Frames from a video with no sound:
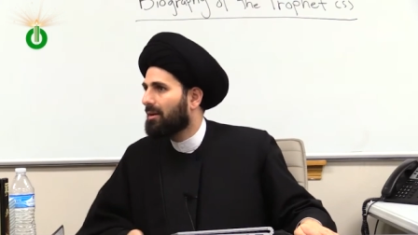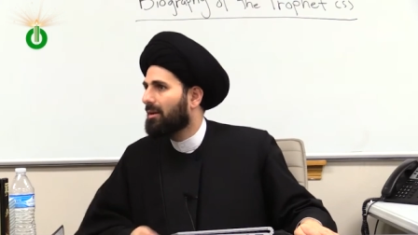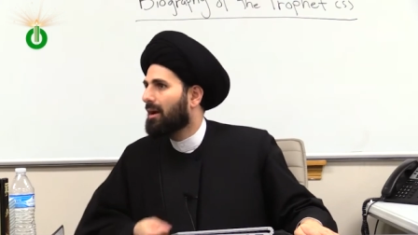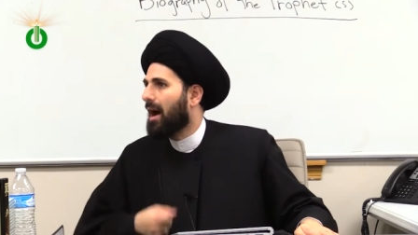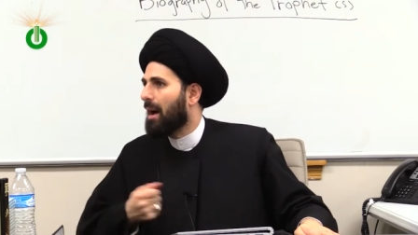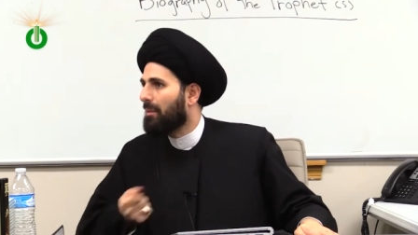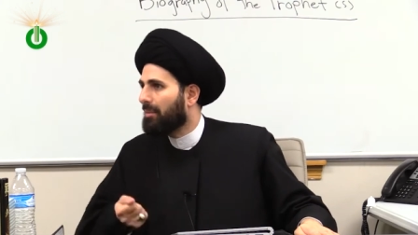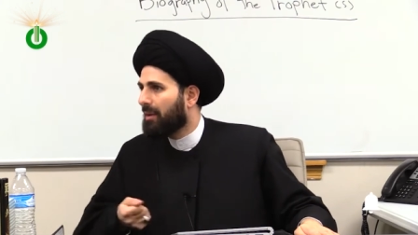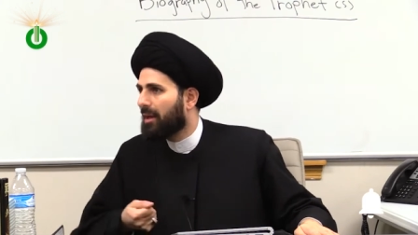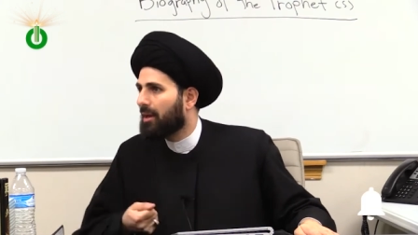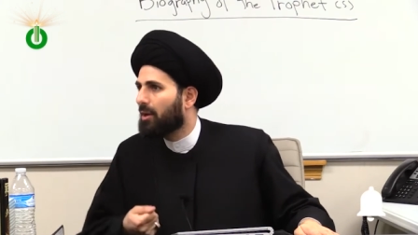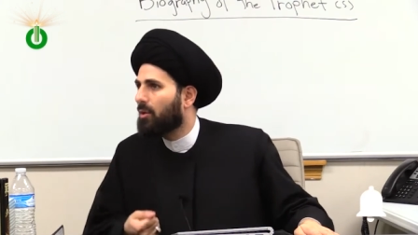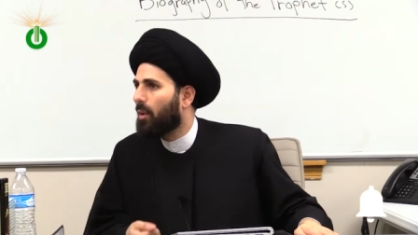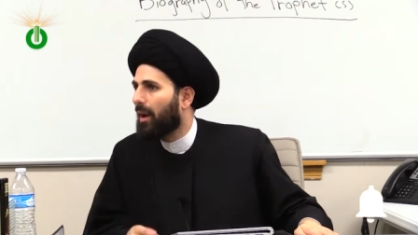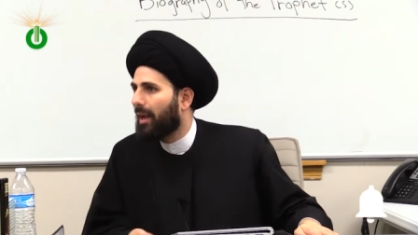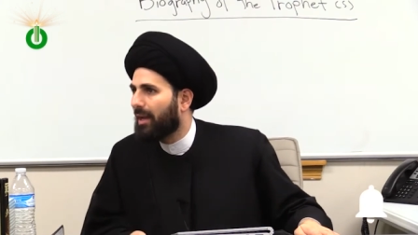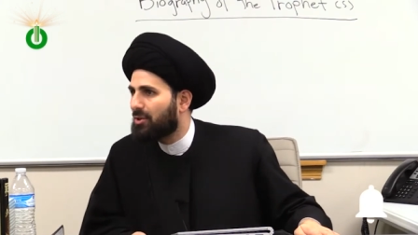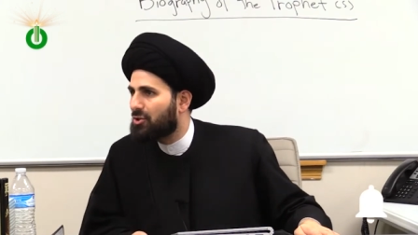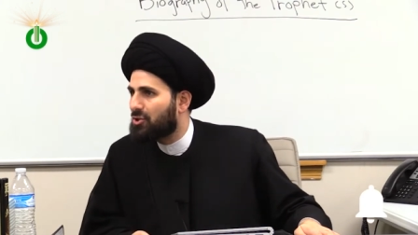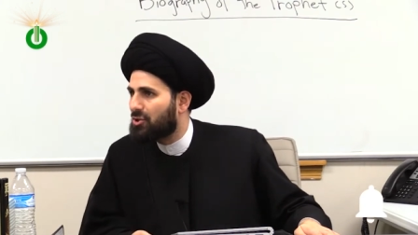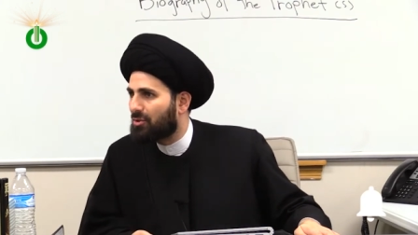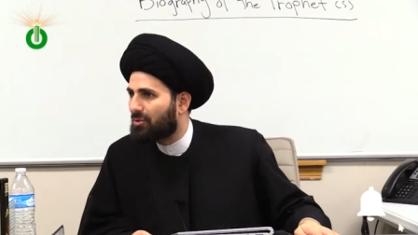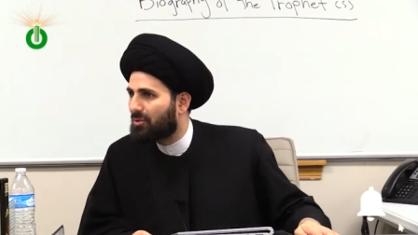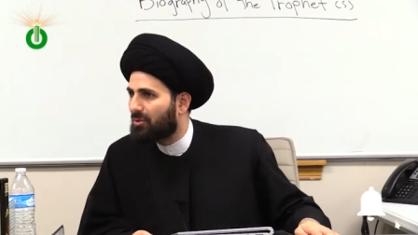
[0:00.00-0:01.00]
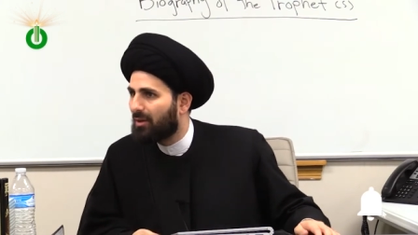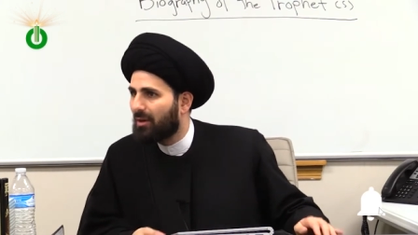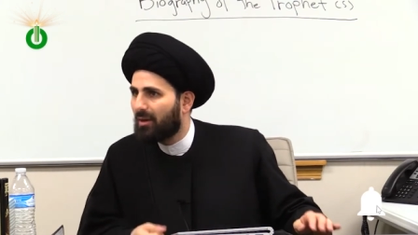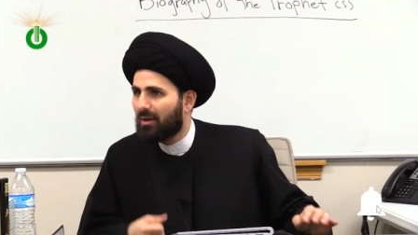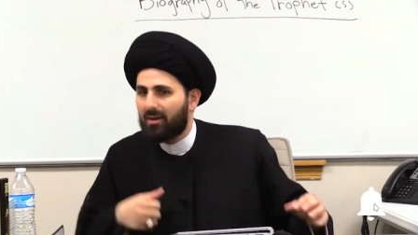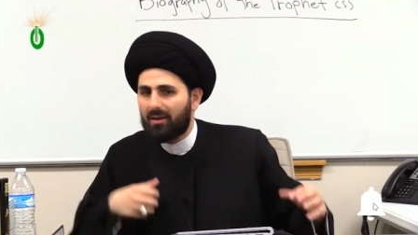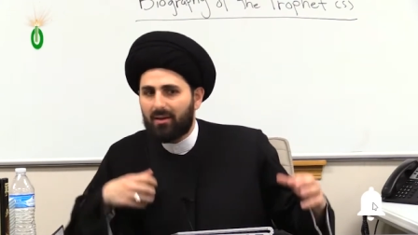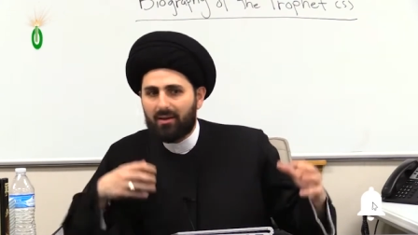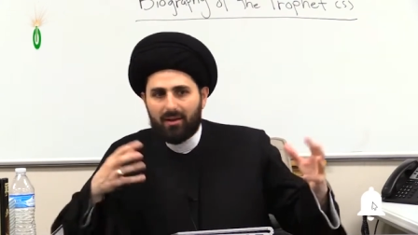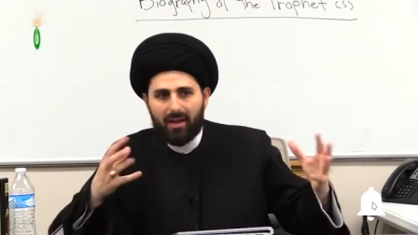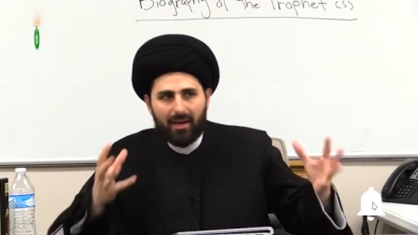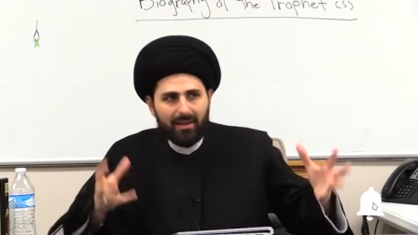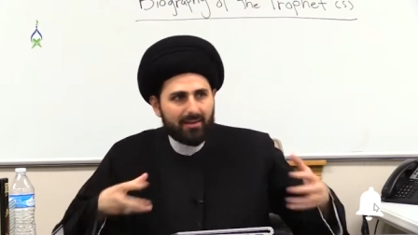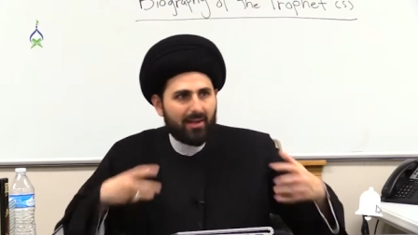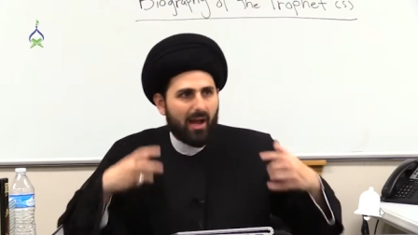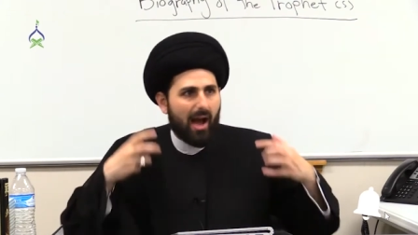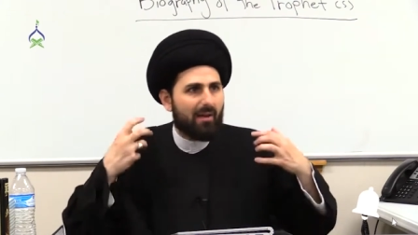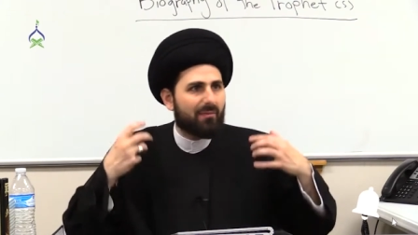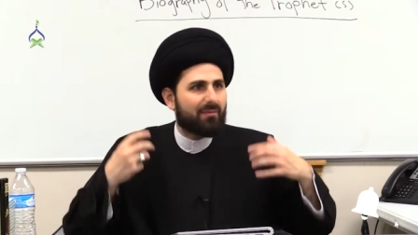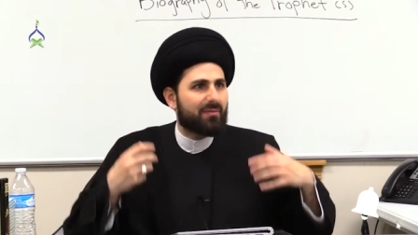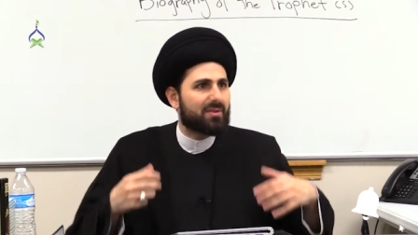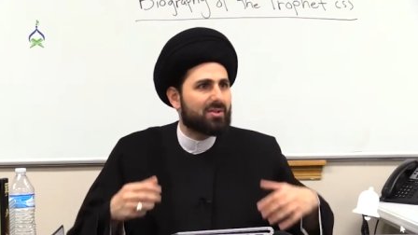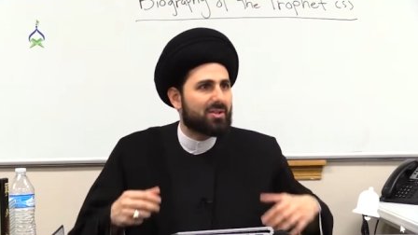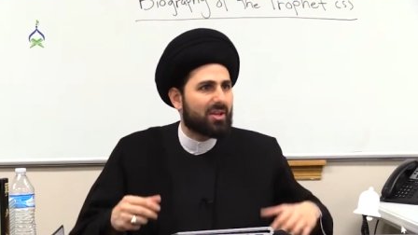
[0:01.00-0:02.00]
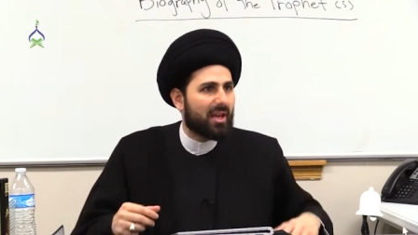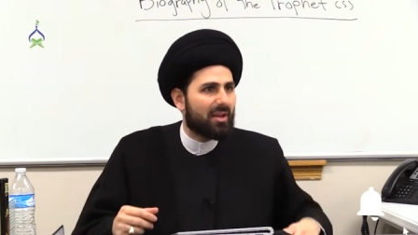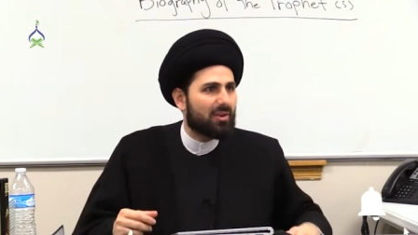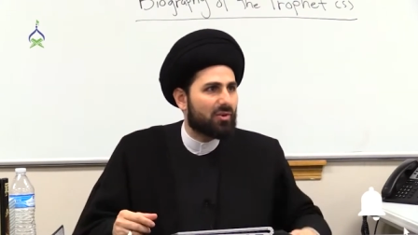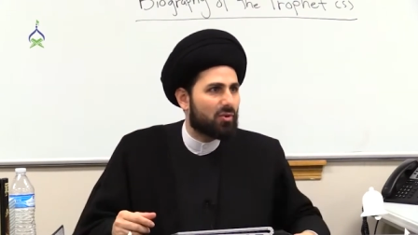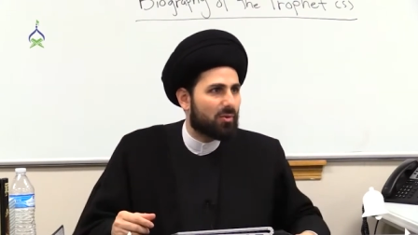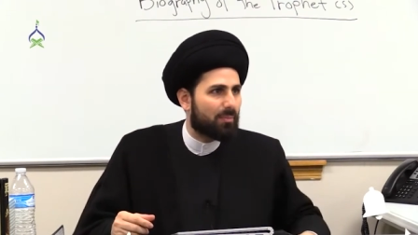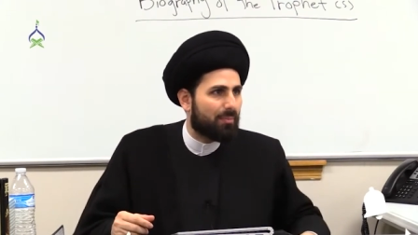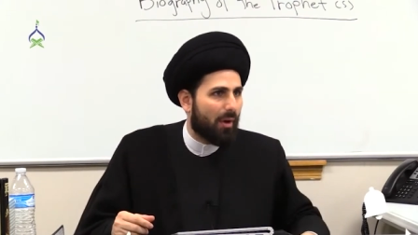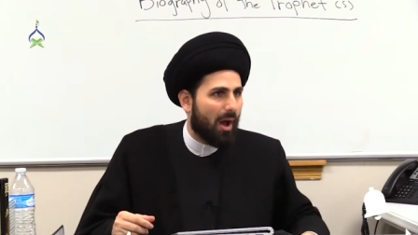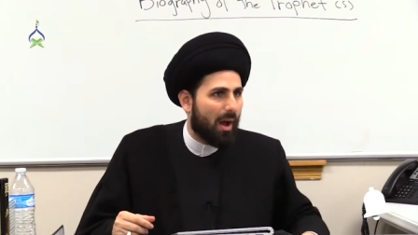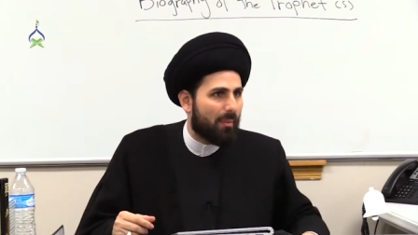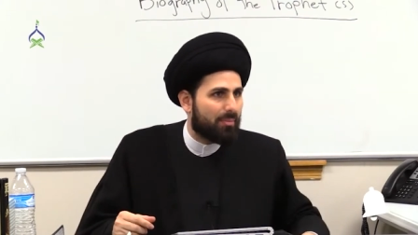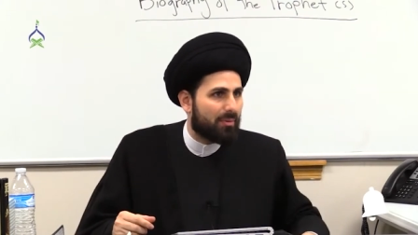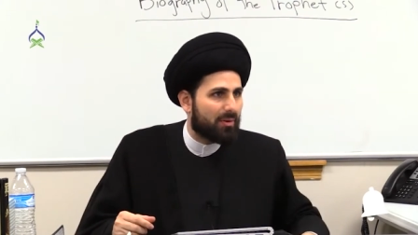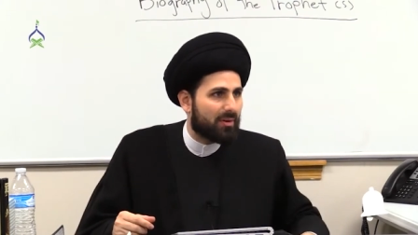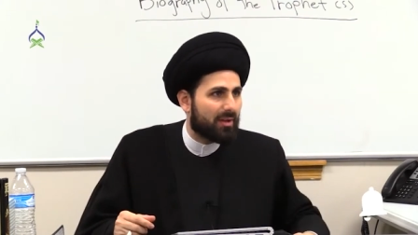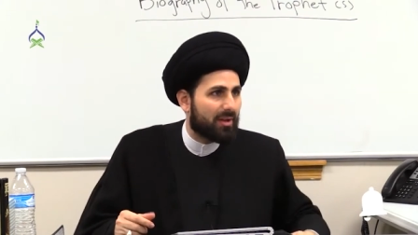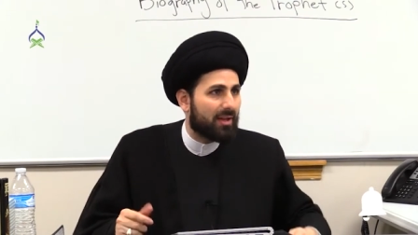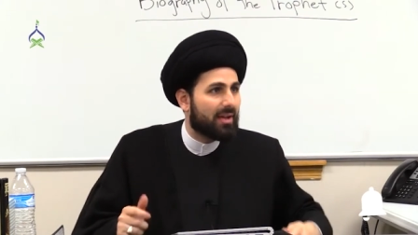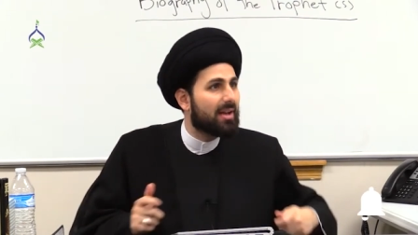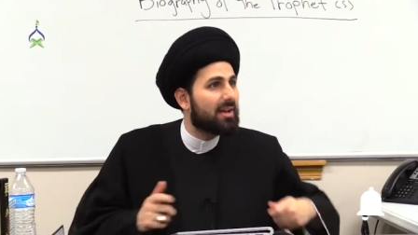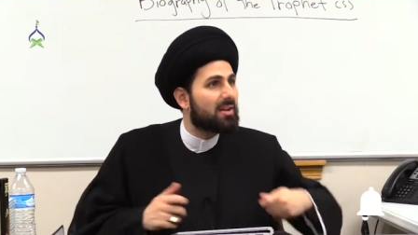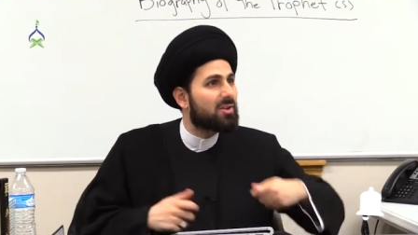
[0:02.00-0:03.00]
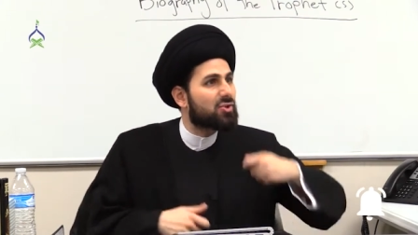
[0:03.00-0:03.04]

I'm going to raid you and confiscate your property.